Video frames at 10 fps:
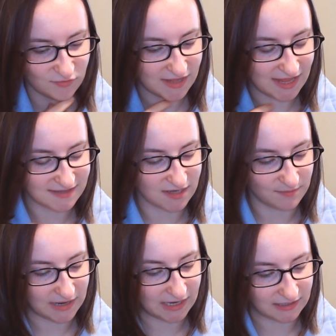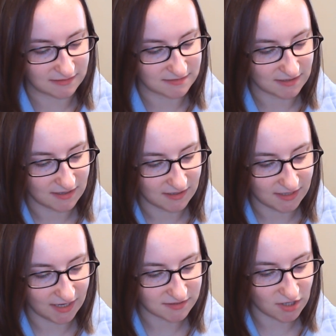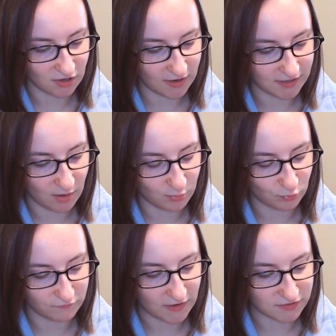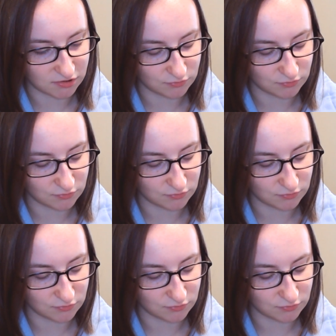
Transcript: for the heads up, Hayes. Can't talk right now, but we'll find